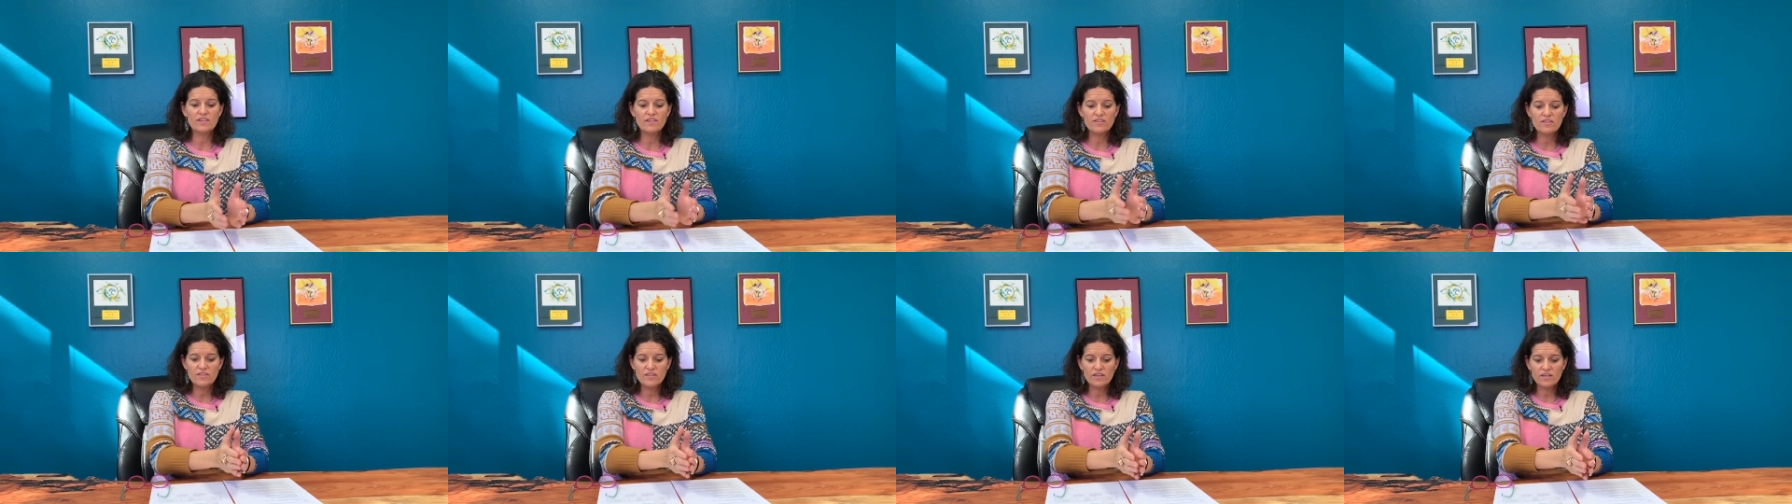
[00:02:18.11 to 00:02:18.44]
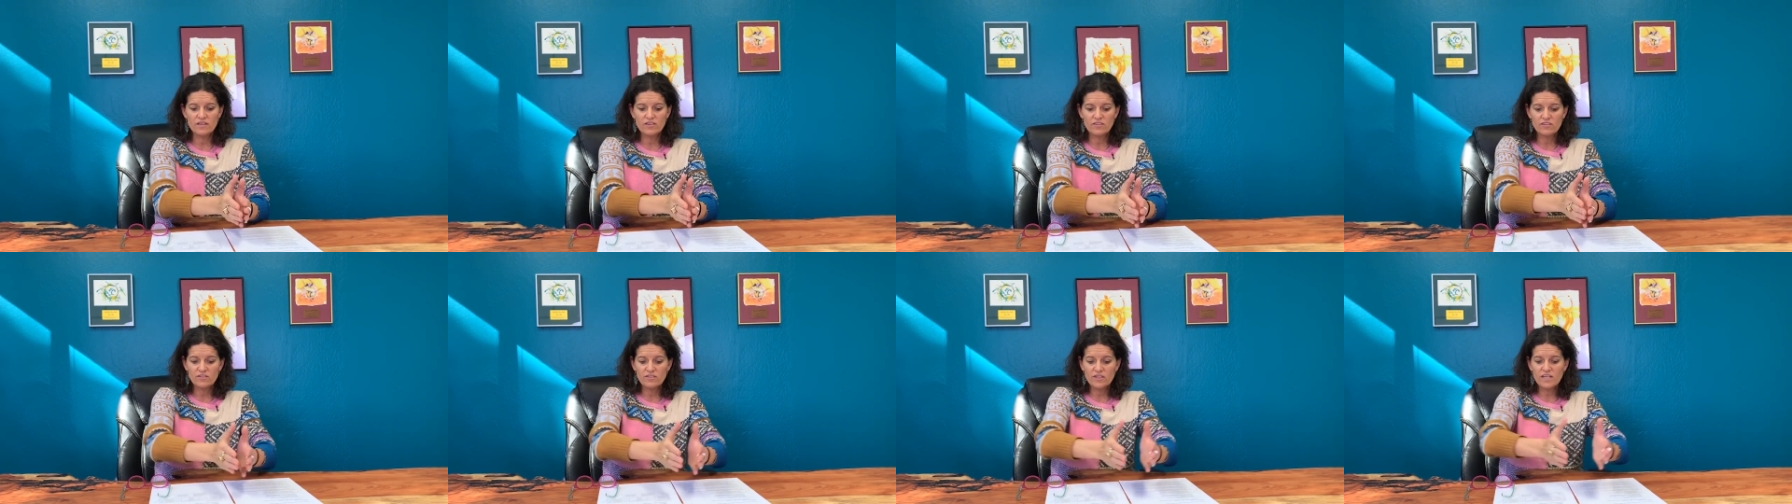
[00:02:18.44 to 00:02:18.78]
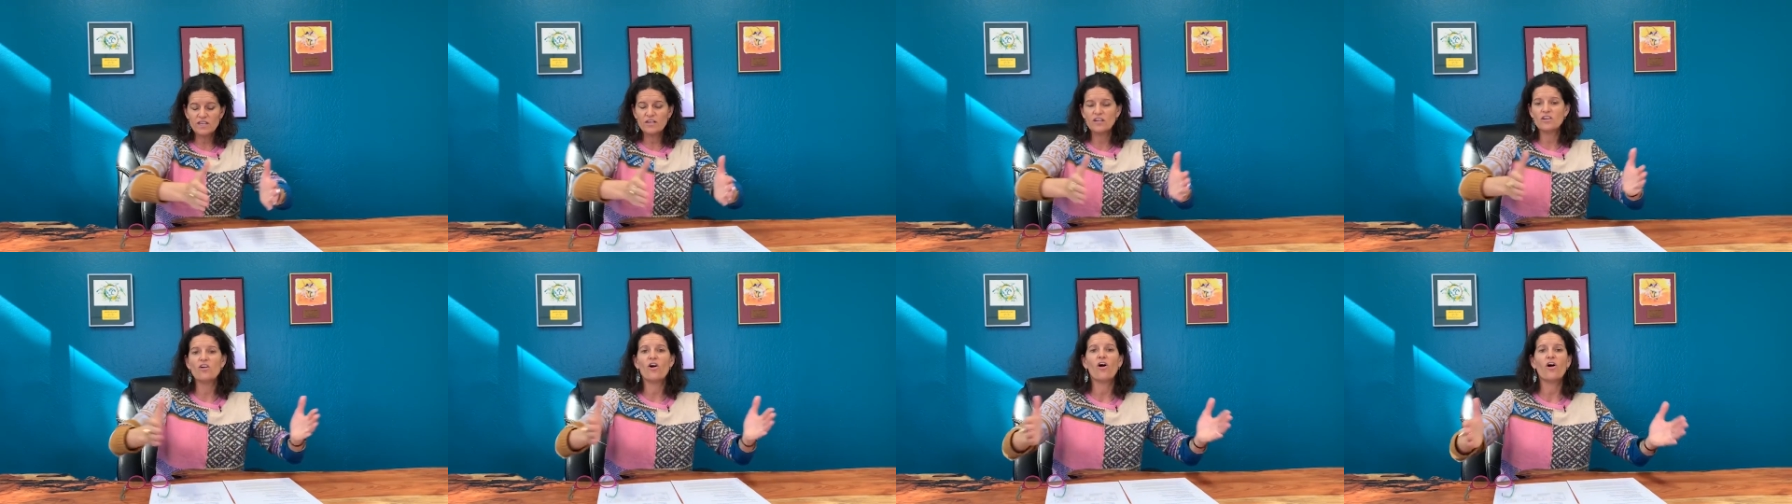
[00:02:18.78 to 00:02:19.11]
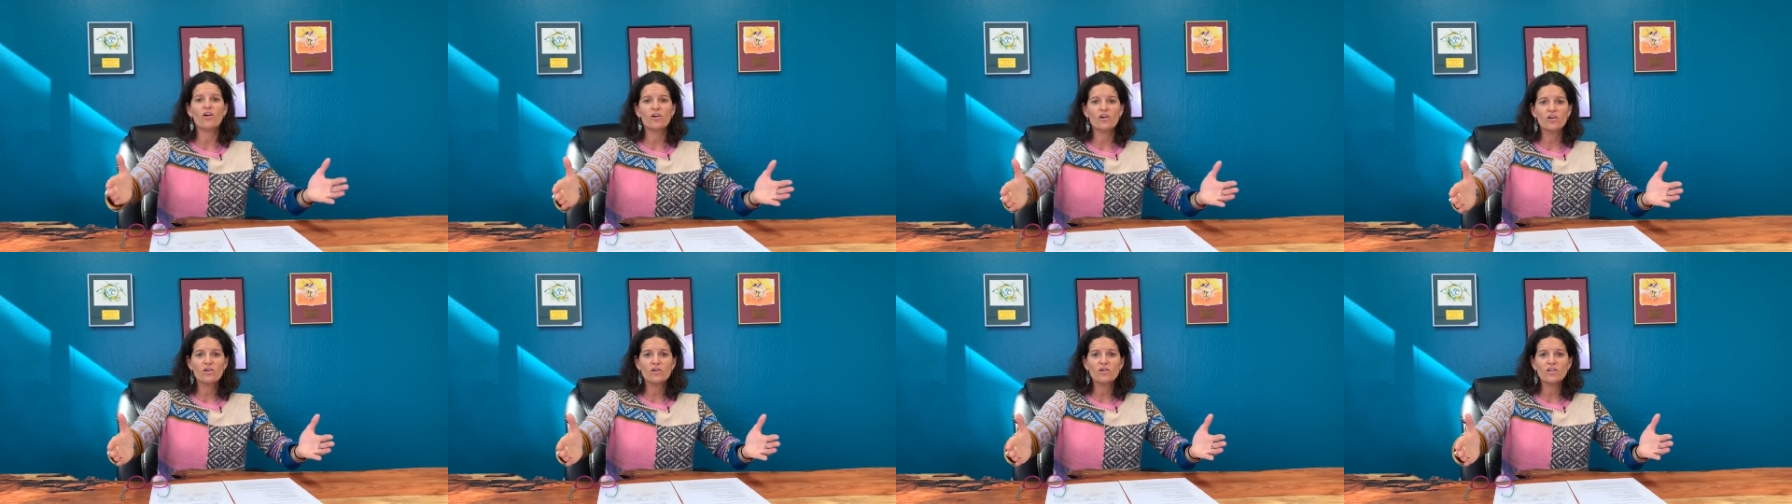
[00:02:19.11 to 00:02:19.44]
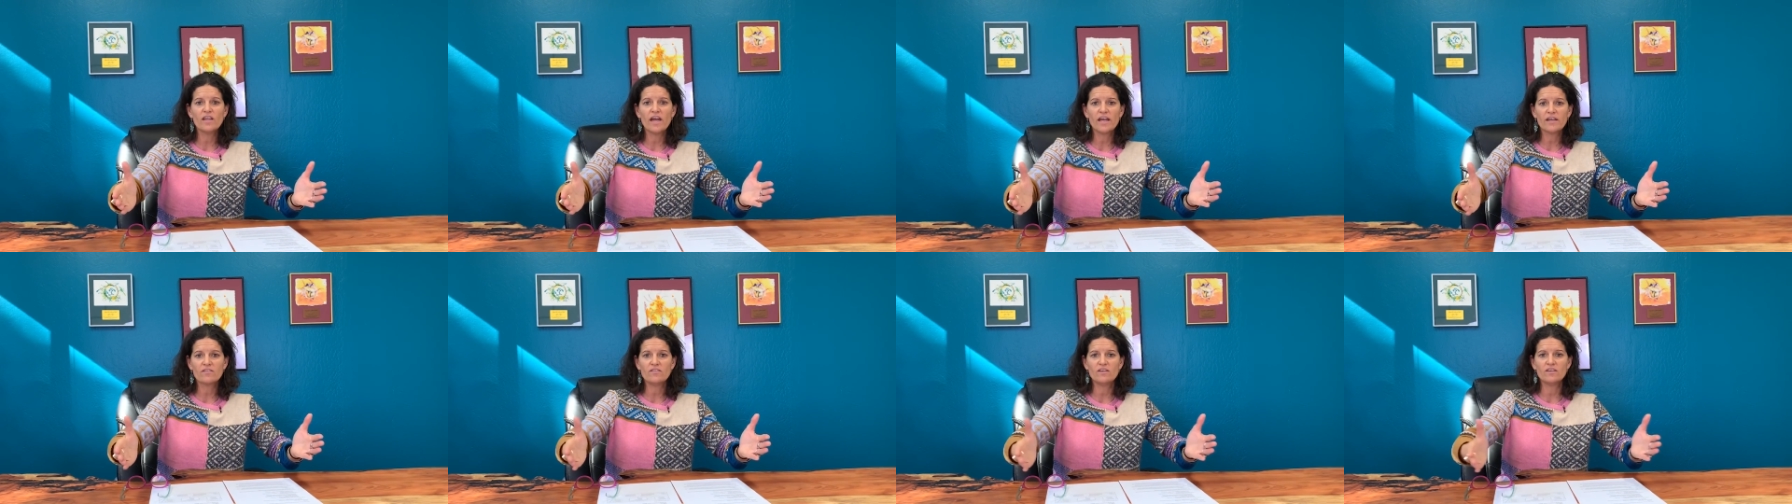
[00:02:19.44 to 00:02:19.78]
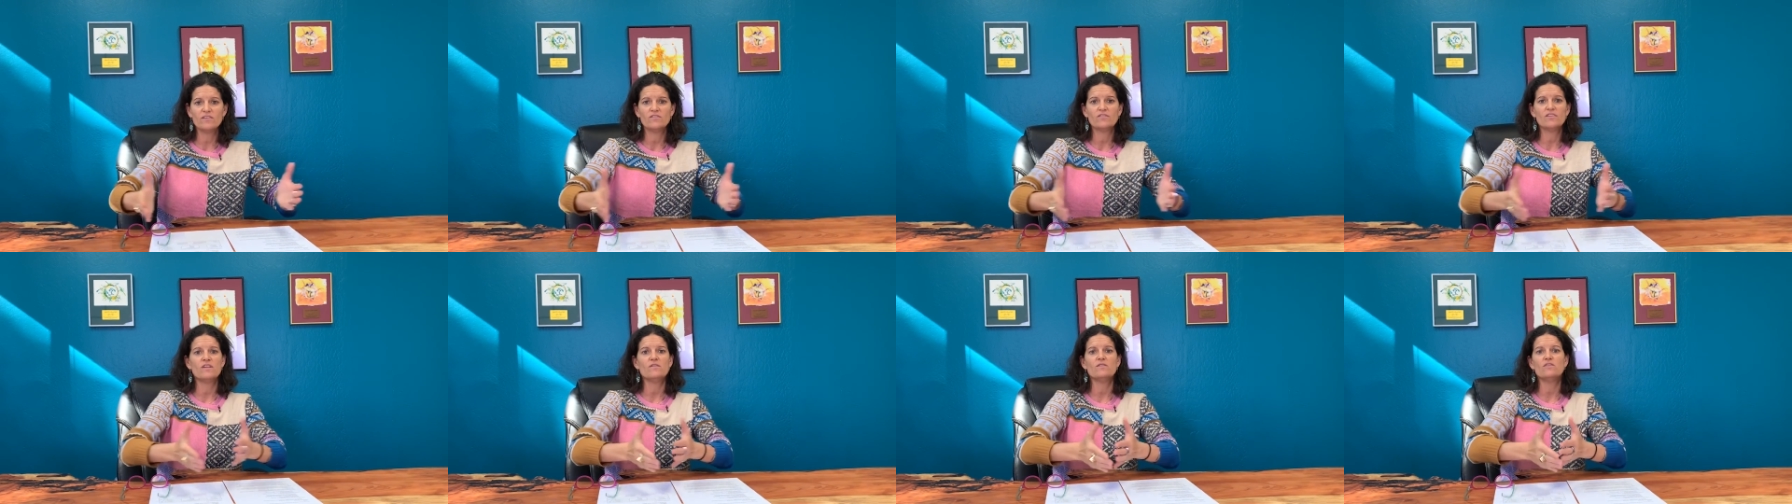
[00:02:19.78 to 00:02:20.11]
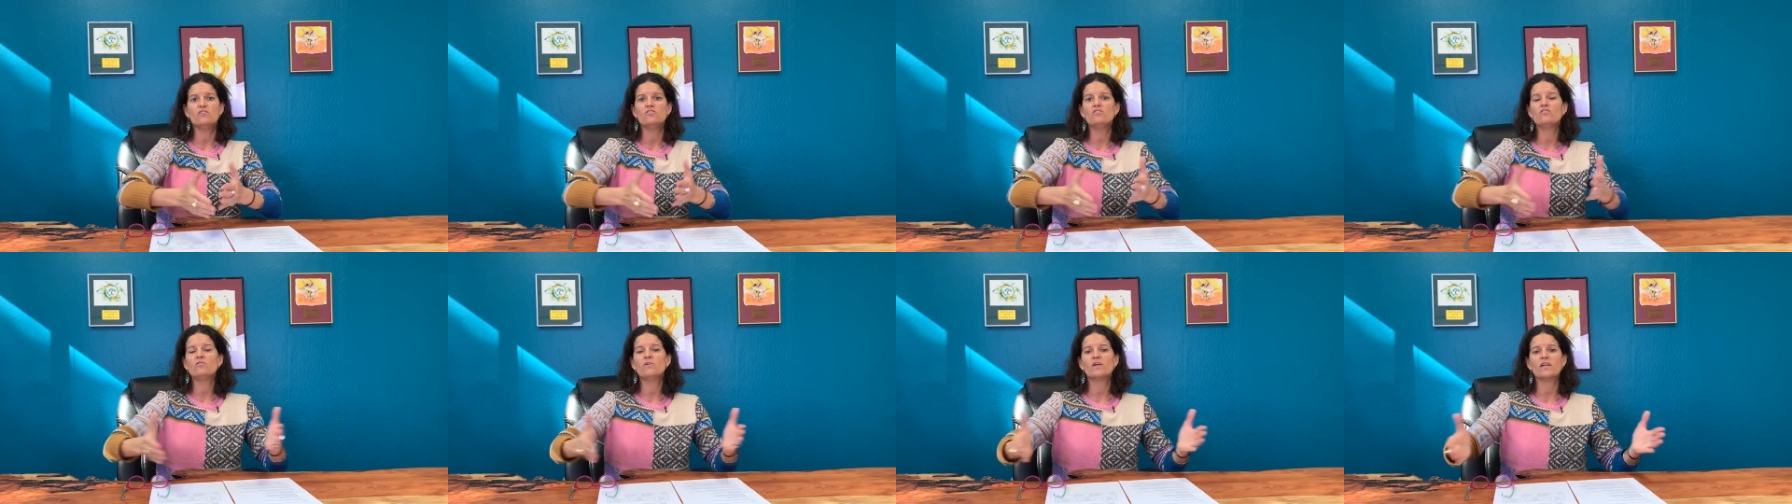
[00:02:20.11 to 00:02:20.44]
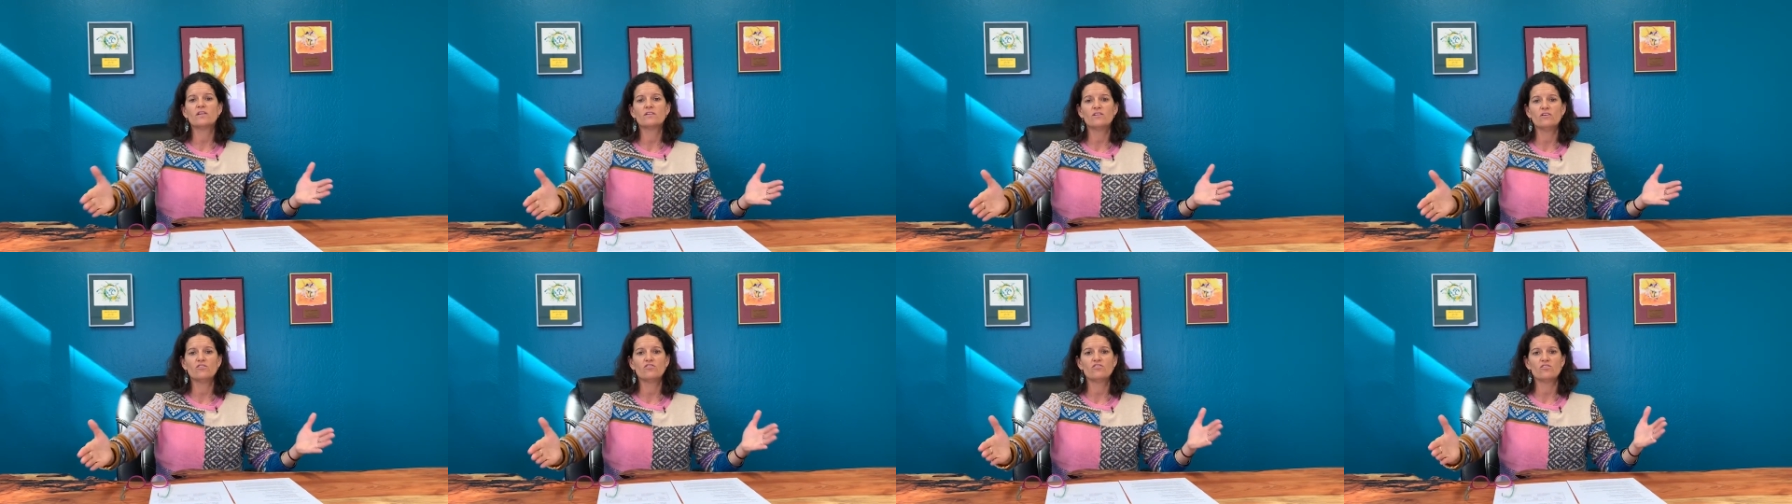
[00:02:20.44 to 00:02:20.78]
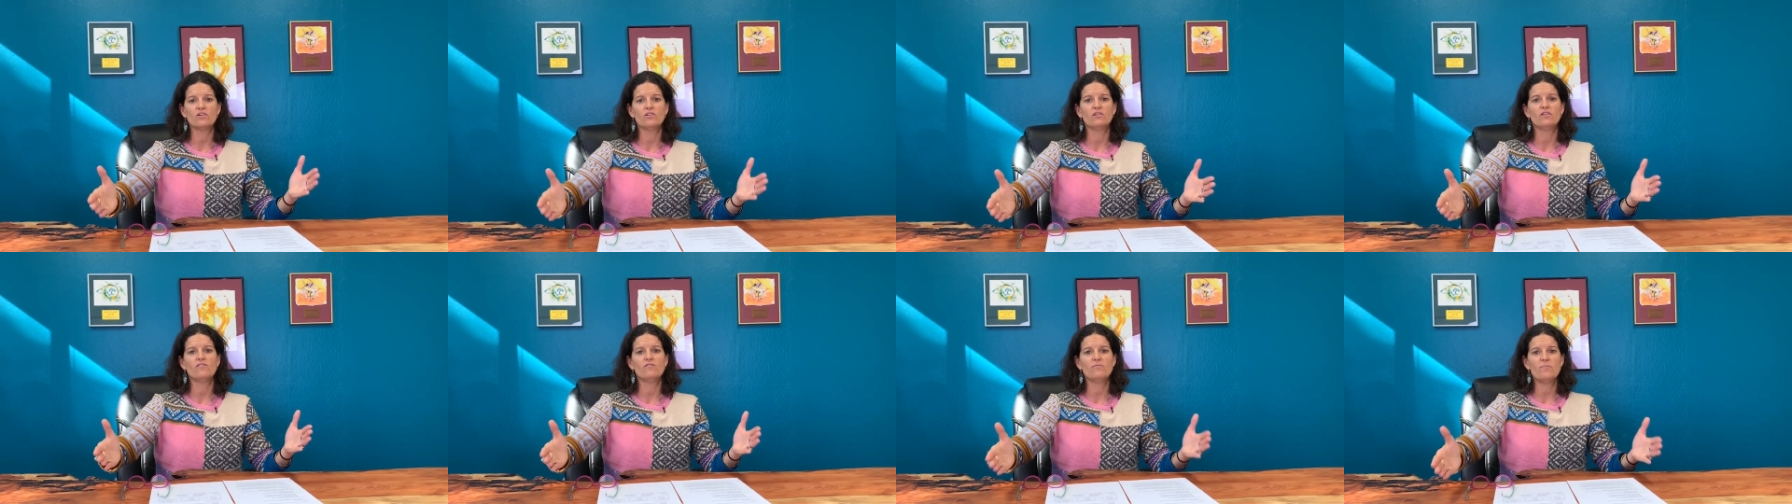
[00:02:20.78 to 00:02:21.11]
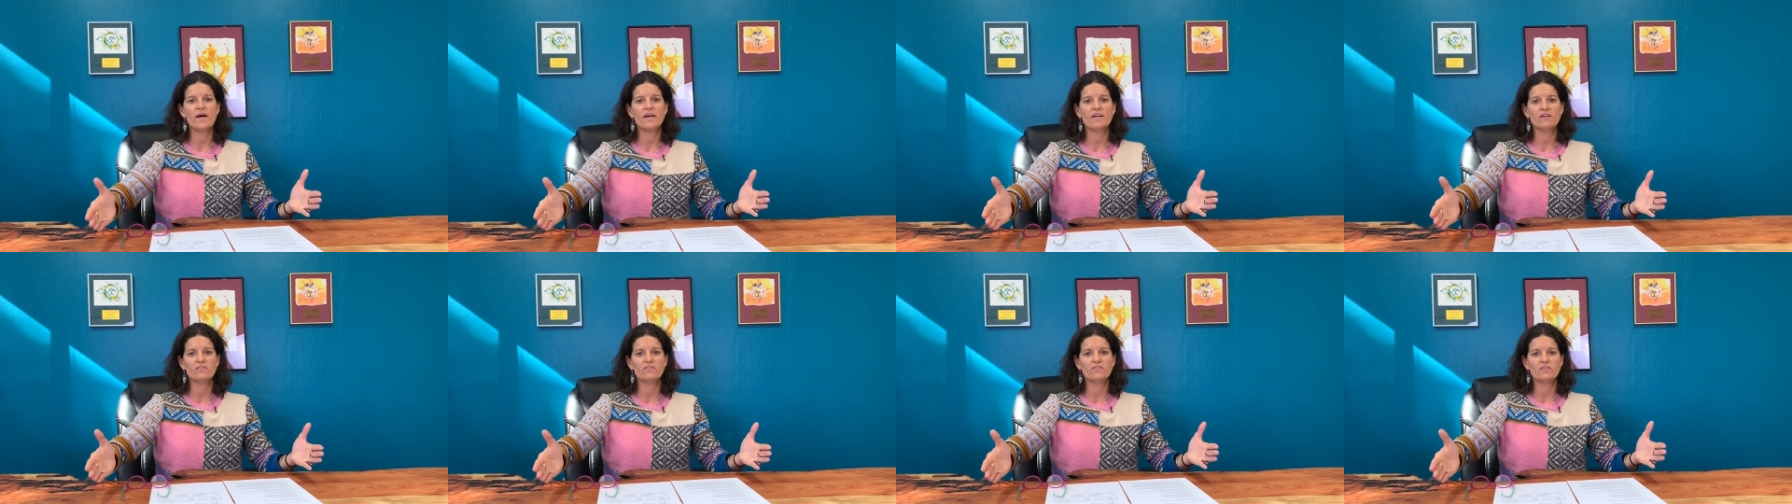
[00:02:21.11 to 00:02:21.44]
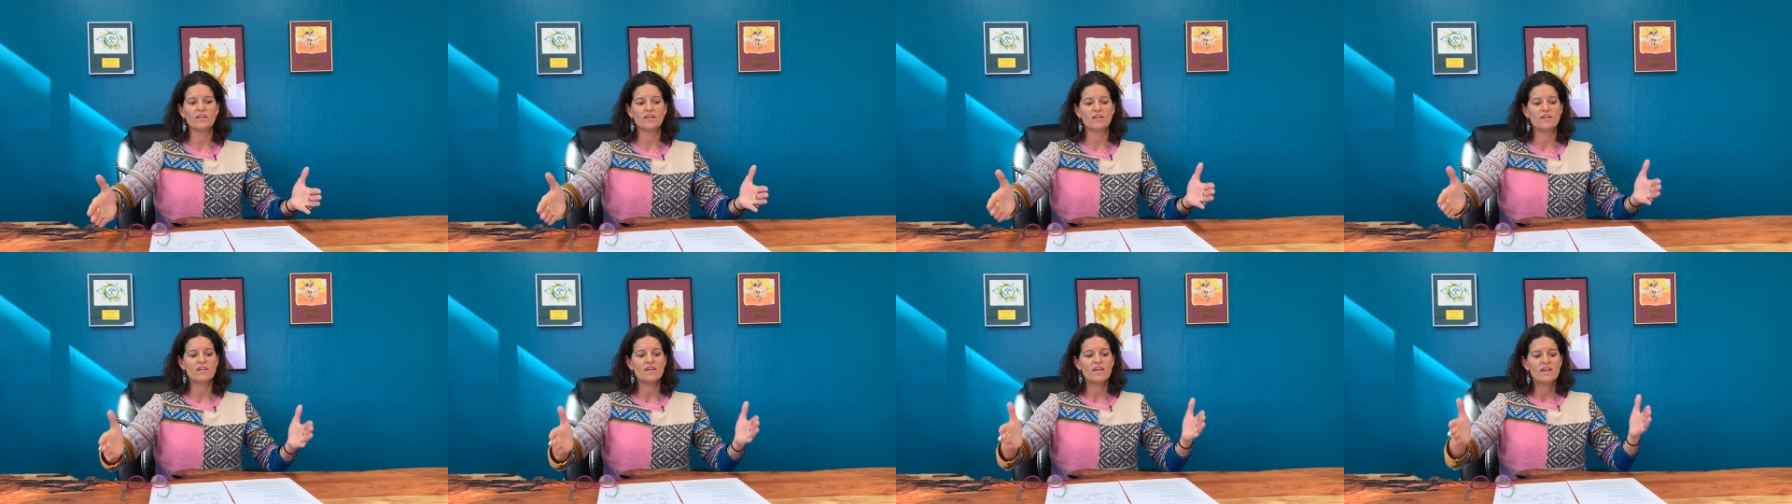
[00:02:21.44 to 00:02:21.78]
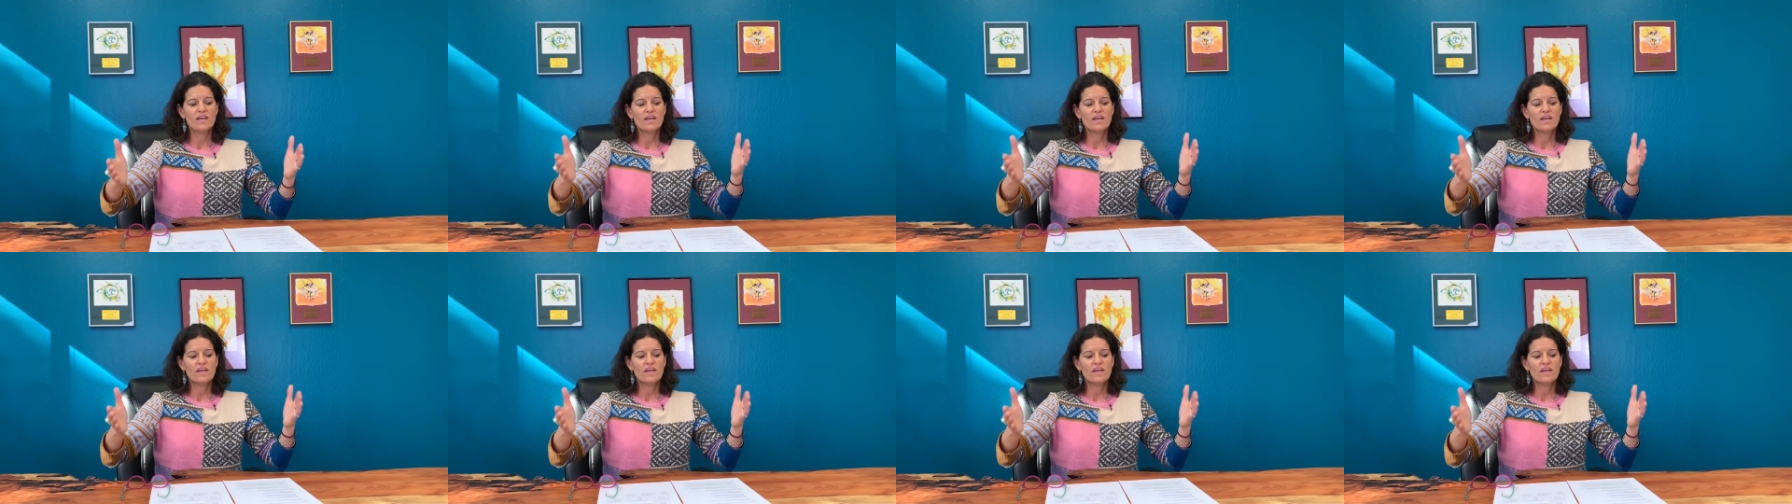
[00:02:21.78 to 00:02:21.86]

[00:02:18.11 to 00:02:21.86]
the seeing an article like this in the New England Journal of Medicine